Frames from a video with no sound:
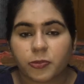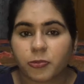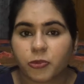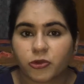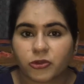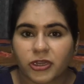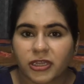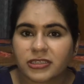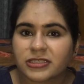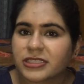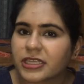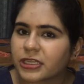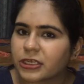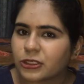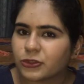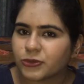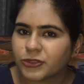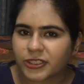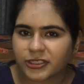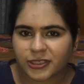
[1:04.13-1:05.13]
the products
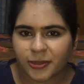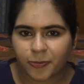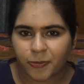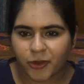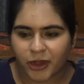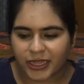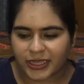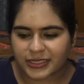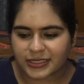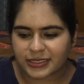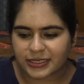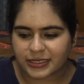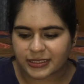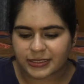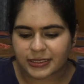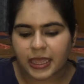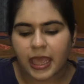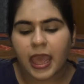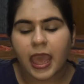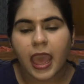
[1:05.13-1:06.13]
including the
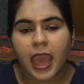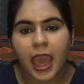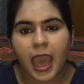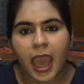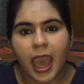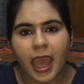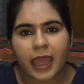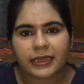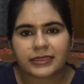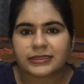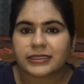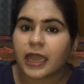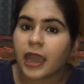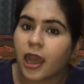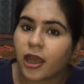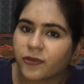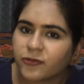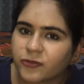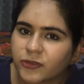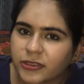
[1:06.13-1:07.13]
prices. And
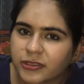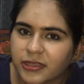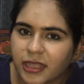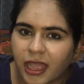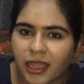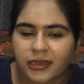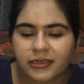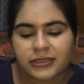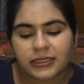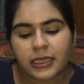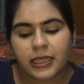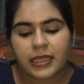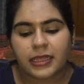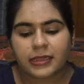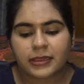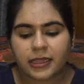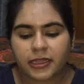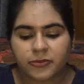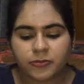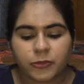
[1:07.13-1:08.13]
after that,
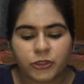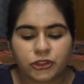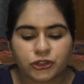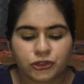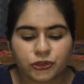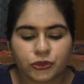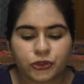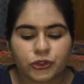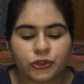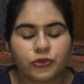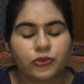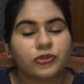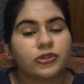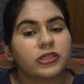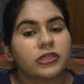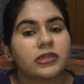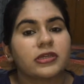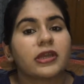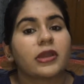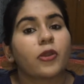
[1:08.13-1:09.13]
let me show you
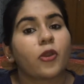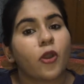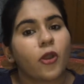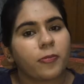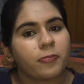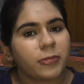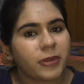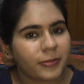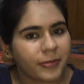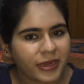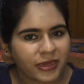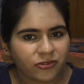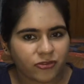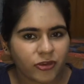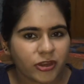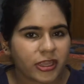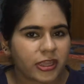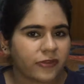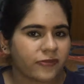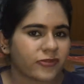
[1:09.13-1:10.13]
the
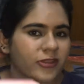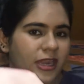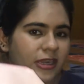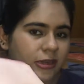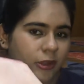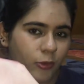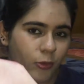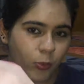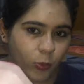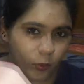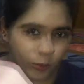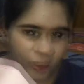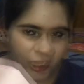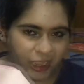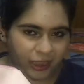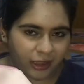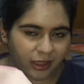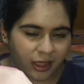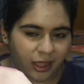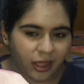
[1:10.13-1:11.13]
complimentary gift that I have from
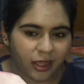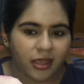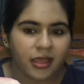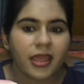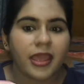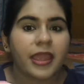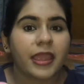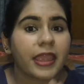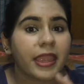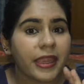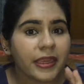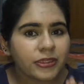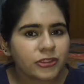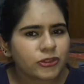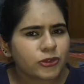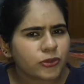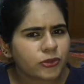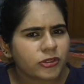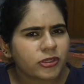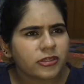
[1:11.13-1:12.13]
Nykaa. In
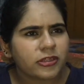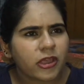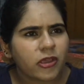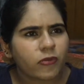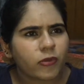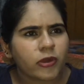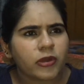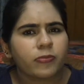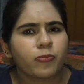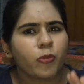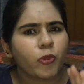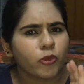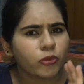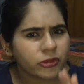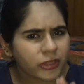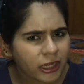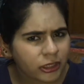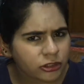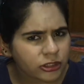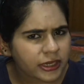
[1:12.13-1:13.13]
total, there were more
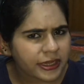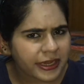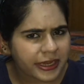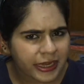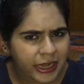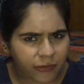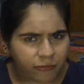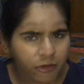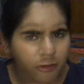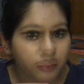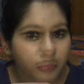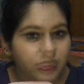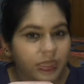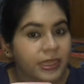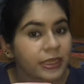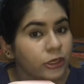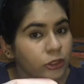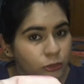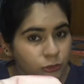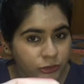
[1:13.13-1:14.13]
than 11,
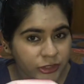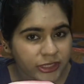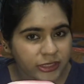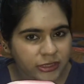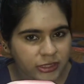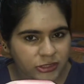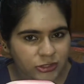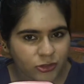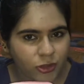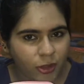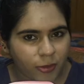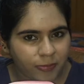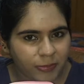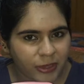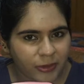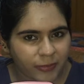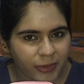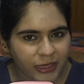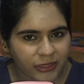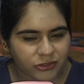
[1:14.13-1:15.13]
including this
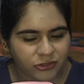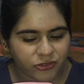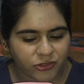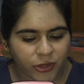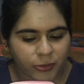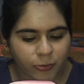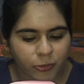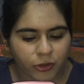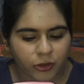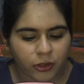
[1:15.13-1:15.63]
complimentary,